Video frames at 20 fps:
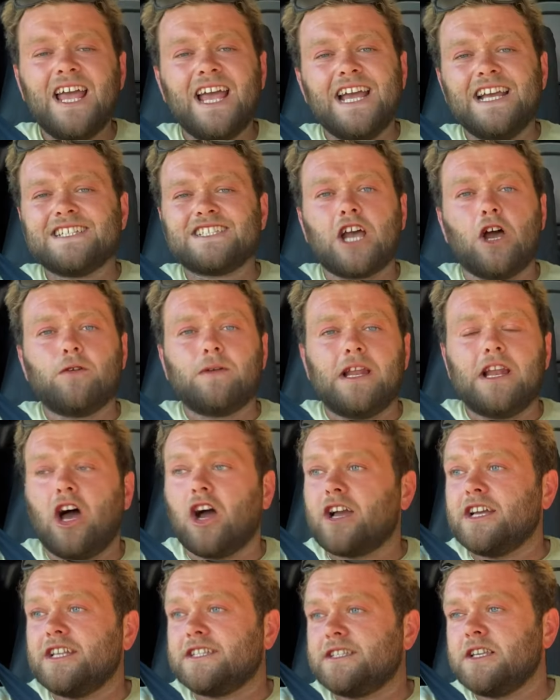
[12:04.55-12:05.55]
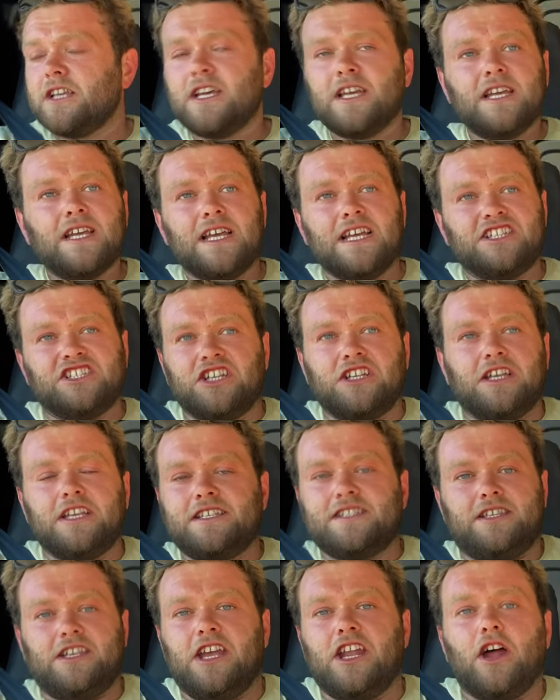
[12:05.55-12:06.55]
It's only like a it's, a,
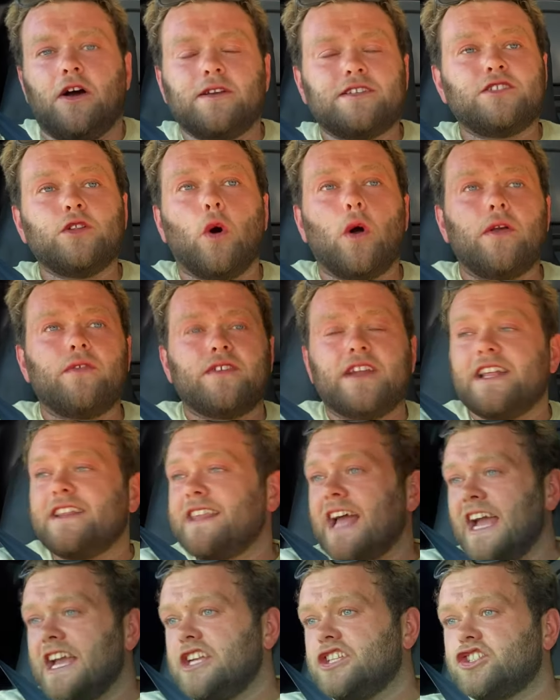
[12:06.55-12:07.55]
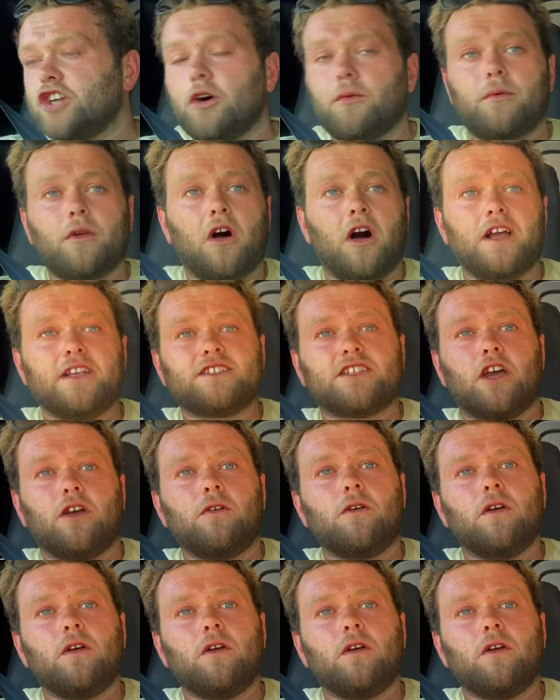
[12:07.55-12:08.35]
it's, you know it's not even a day job like so